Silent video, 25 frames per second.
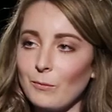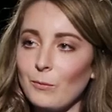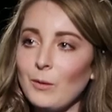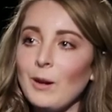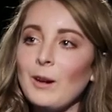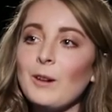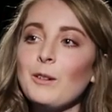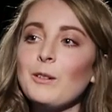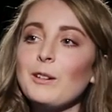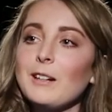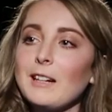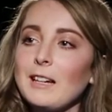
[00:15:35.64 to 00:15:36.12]

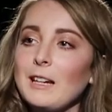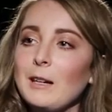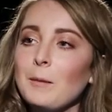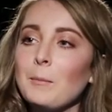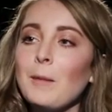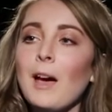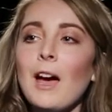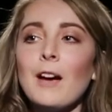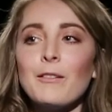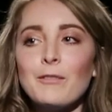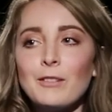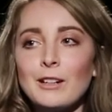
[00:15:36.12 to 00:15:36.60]
Well,
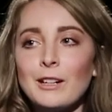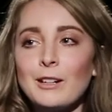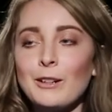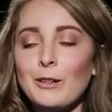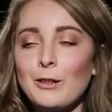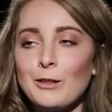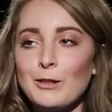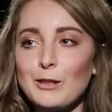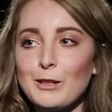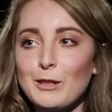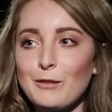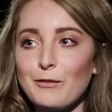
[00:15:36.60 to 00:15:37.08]
Kym, Africa
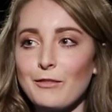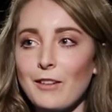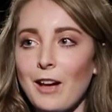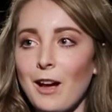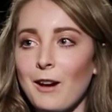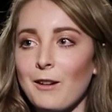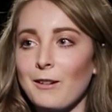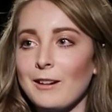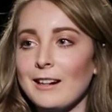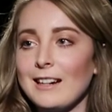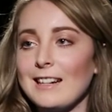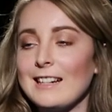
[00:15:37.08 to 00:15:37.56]
on
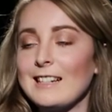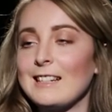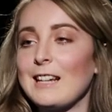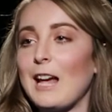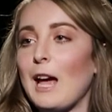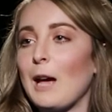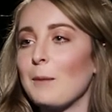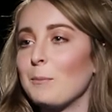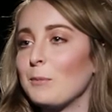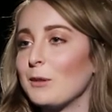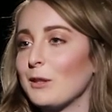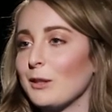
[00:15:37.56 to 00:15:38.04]
Safari is
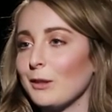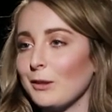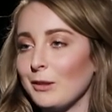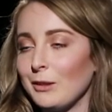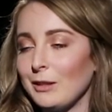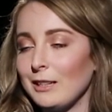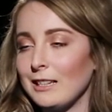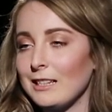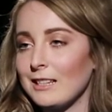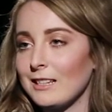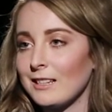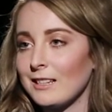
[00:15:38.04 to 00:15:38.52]
absolutely